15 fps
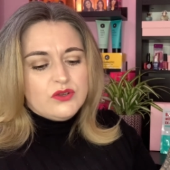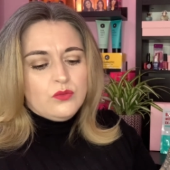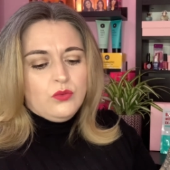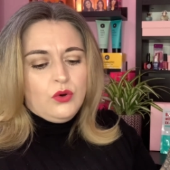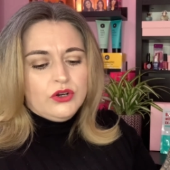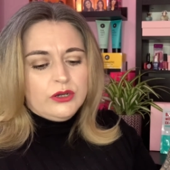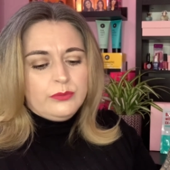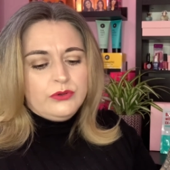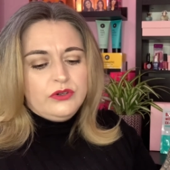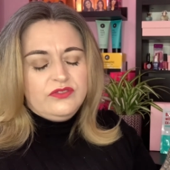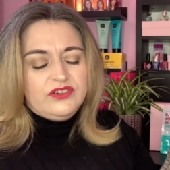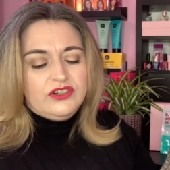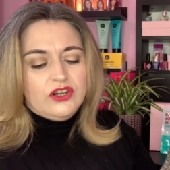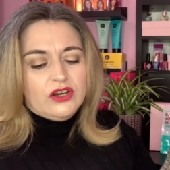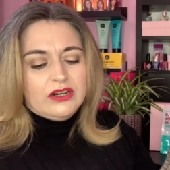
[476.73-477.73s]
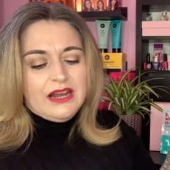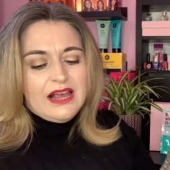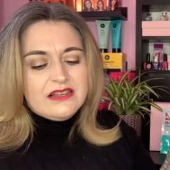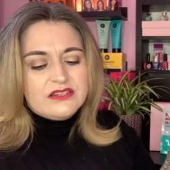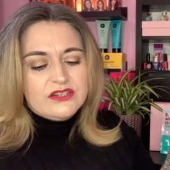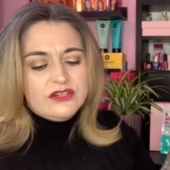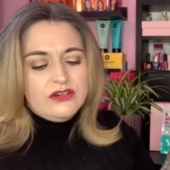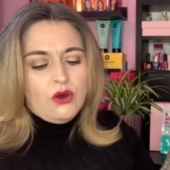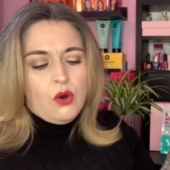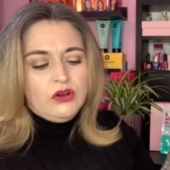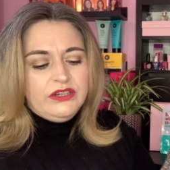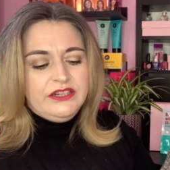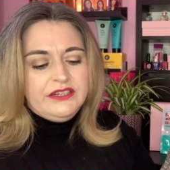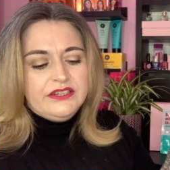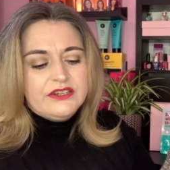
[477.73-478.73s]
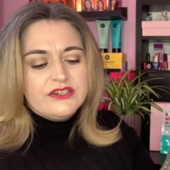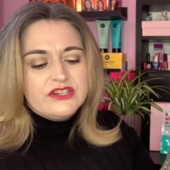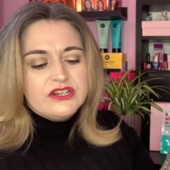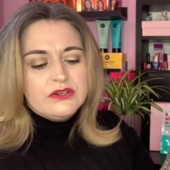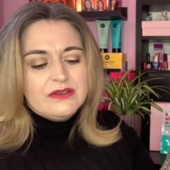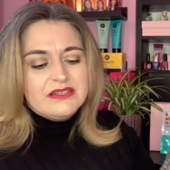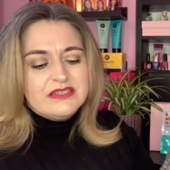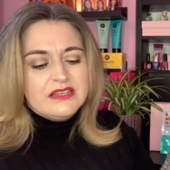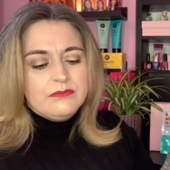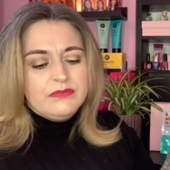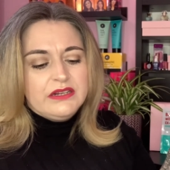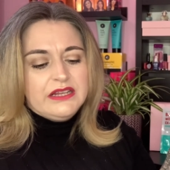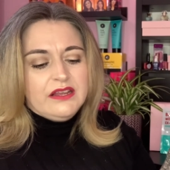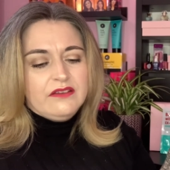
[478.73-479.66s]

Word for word: Waterproof and long lasting, all you need to do is simply